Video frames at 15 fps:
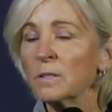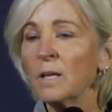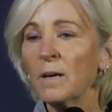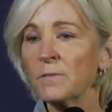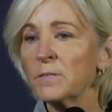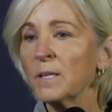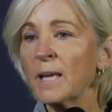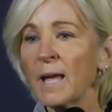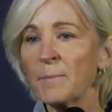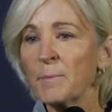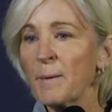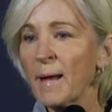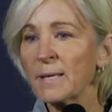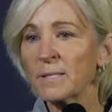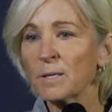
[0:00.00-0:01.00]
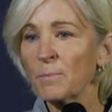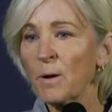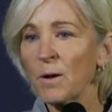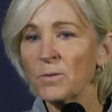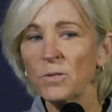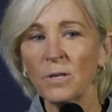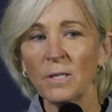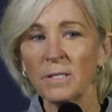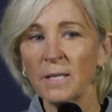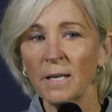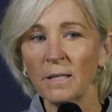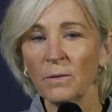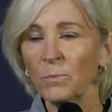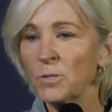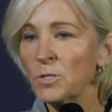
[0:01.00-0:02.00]
loves the game of basketball. You can
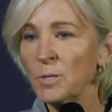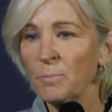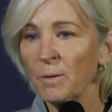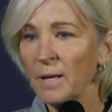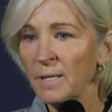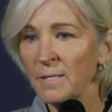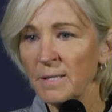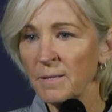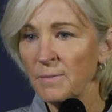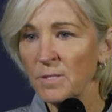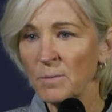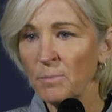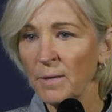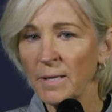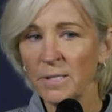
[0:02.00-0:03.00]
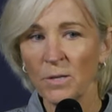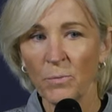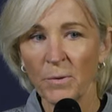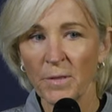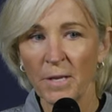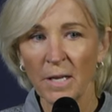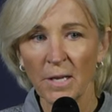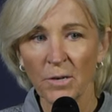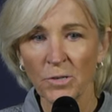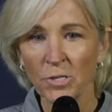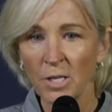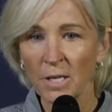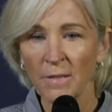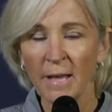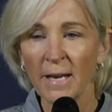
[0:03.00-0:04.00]
tell it when she plays it. She plays it with an
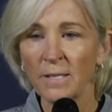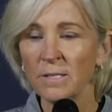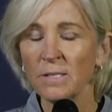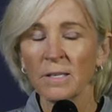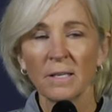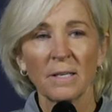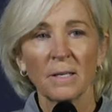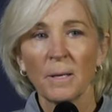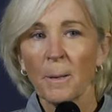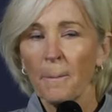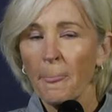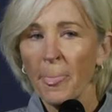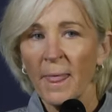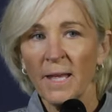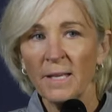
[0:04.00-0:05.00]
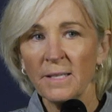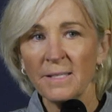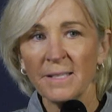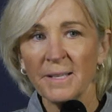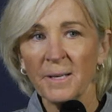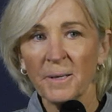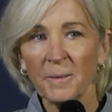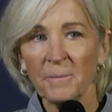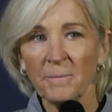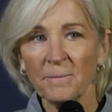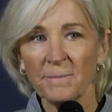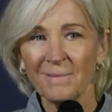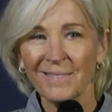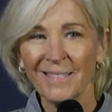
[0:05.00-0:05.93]
energy that is inspiring,